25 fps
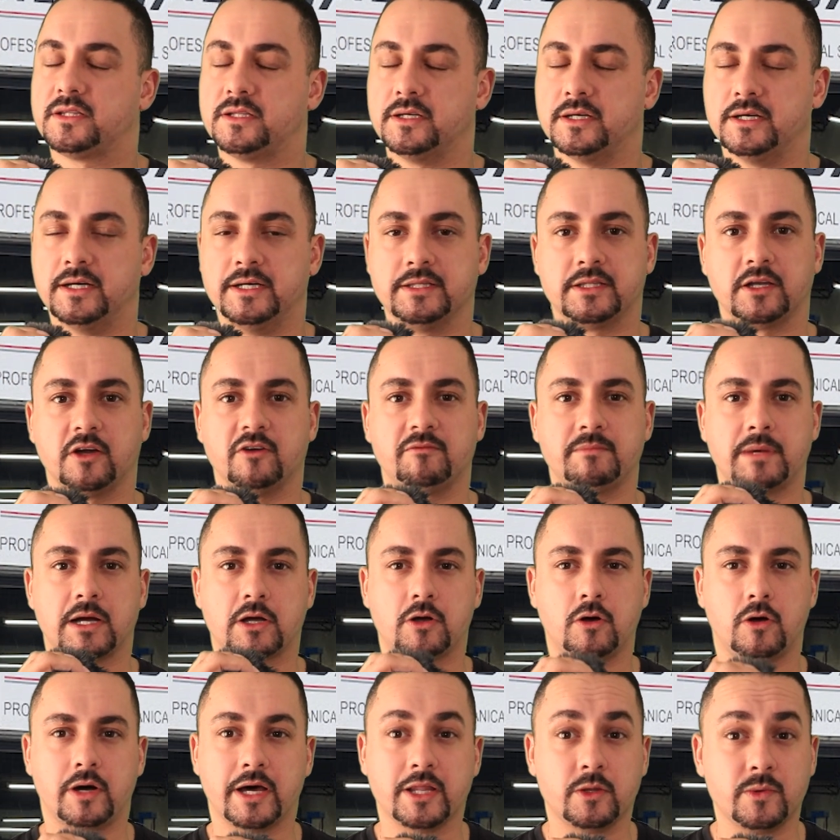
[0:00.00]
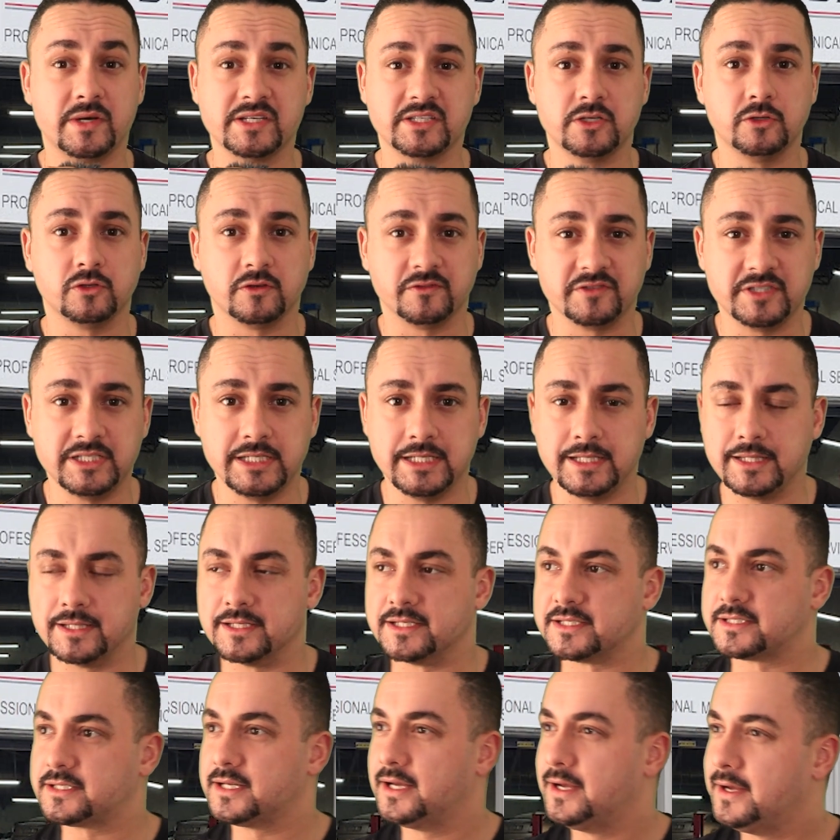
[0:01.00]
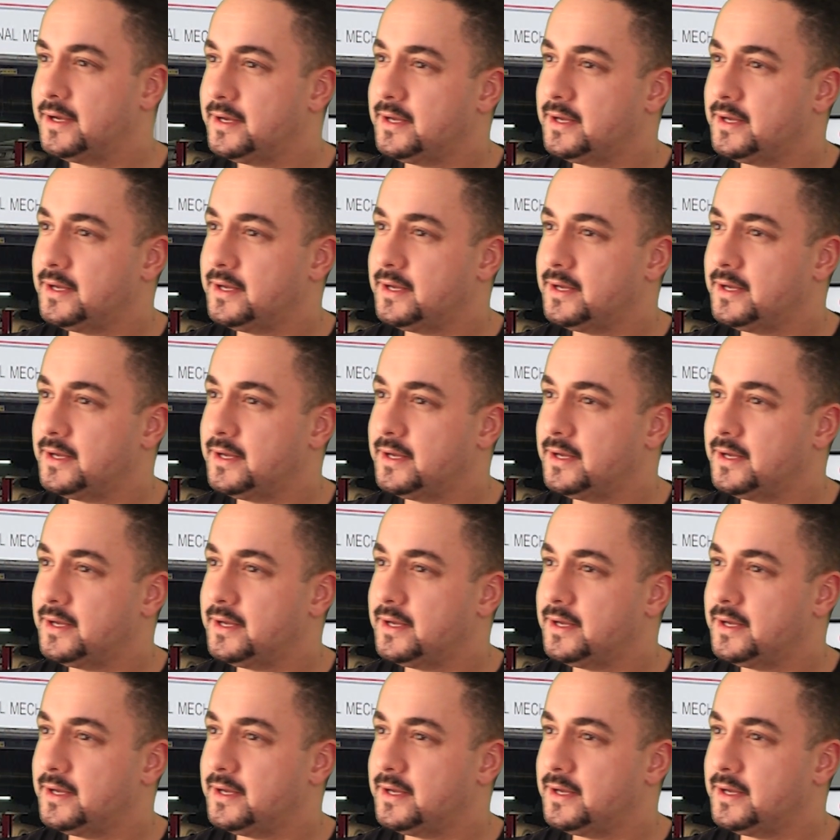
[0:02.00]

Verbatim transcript: uh, drove my car, otherwise they would have seen this.